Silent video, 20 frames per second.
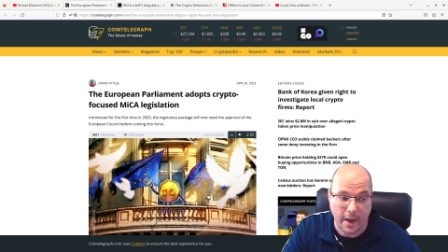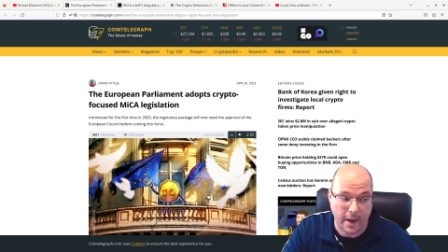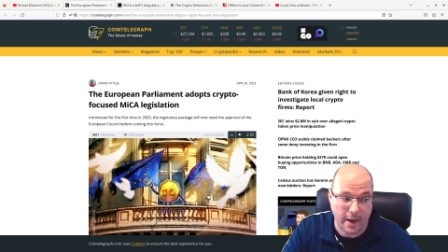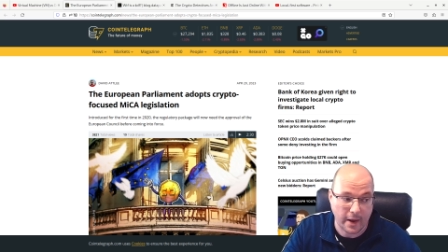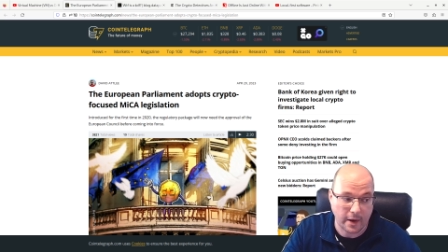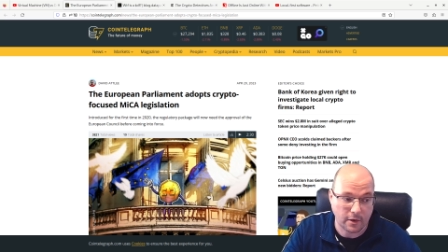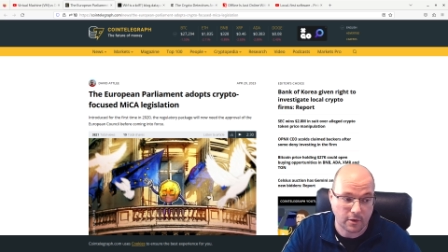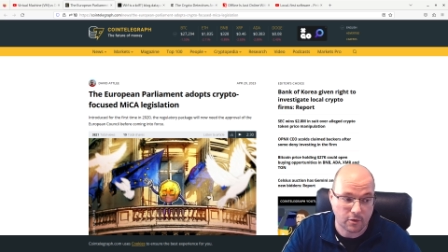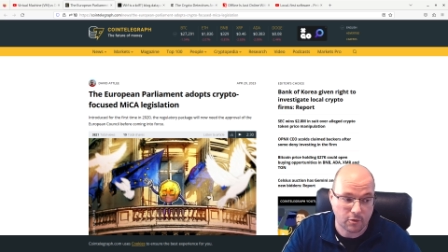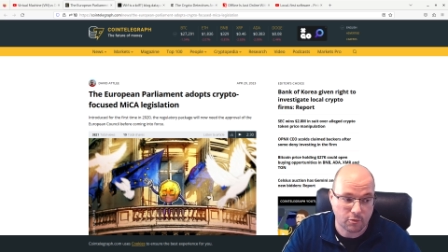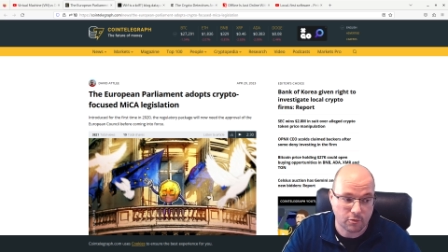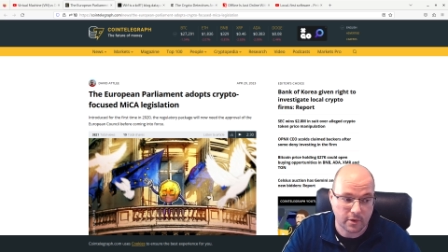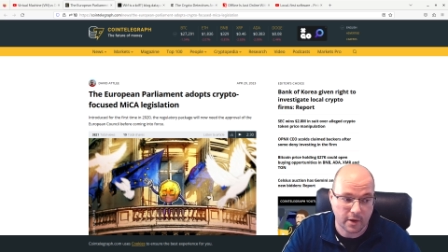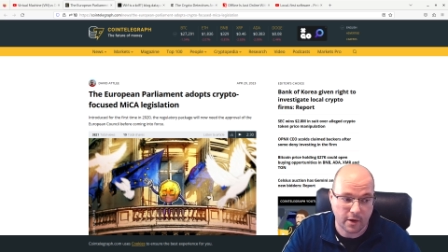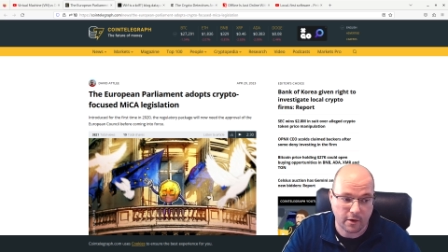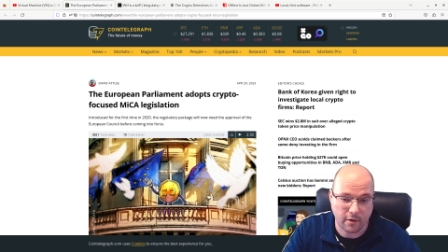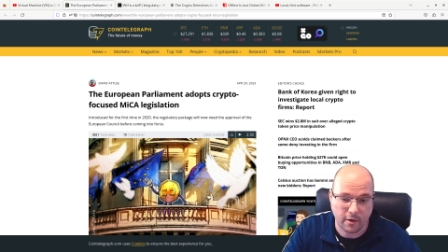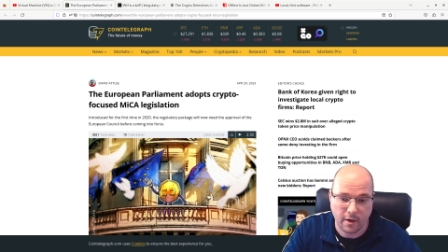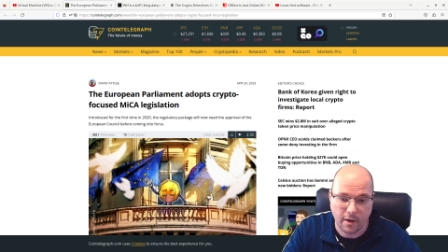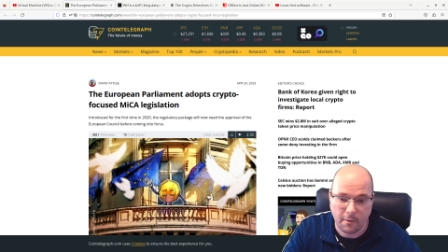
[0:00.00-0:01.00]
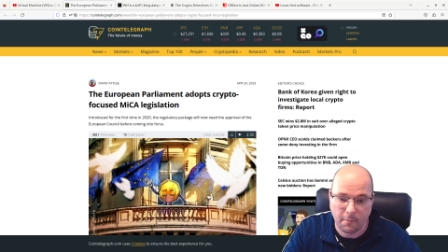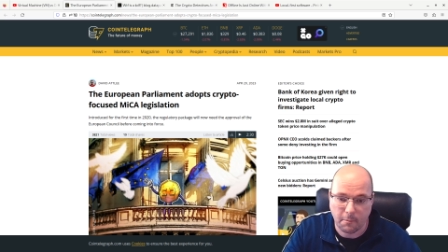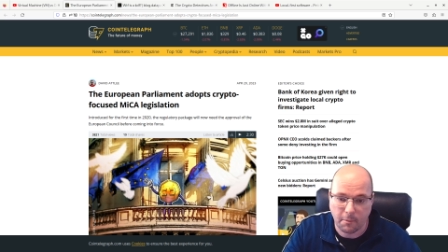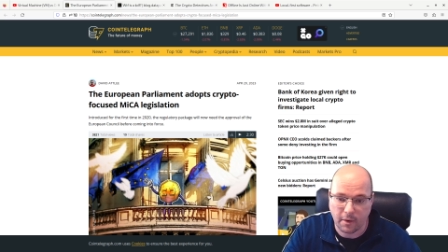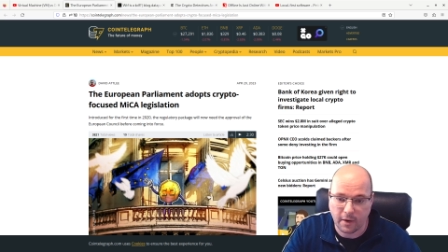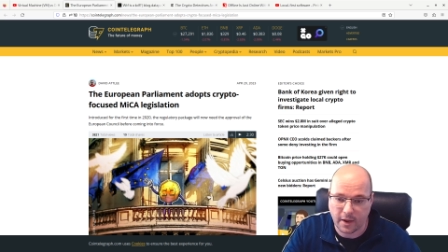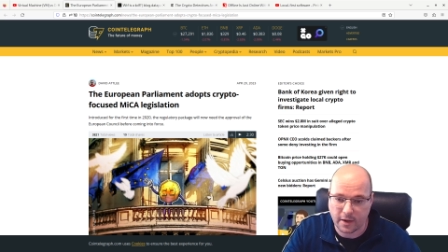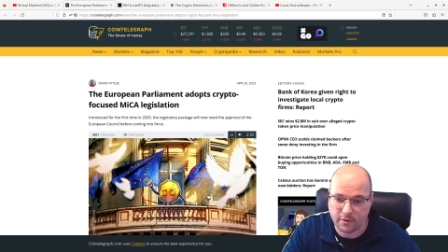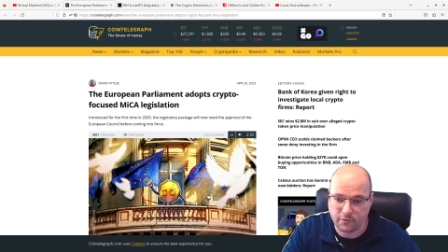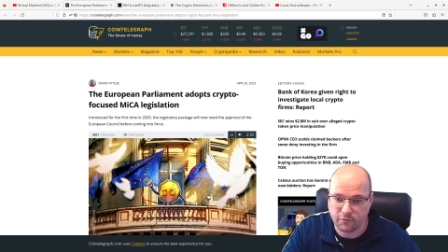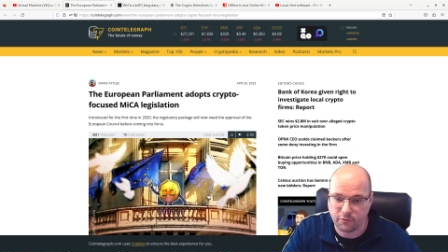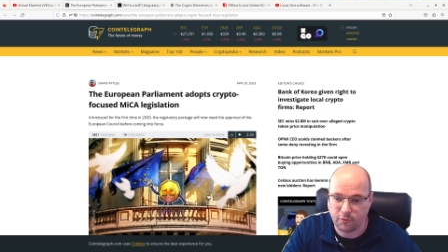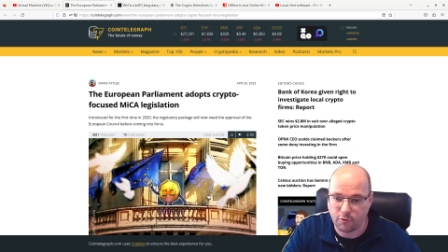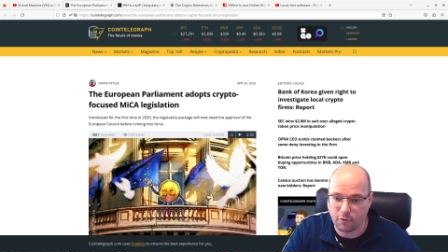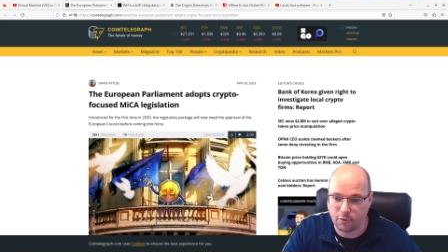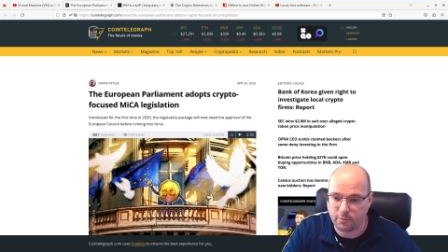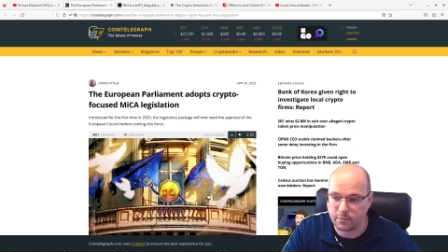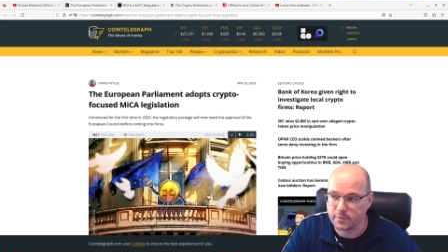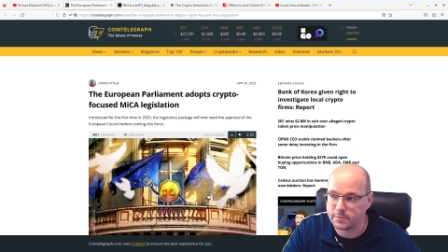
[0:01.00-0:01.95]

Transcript: into their platform.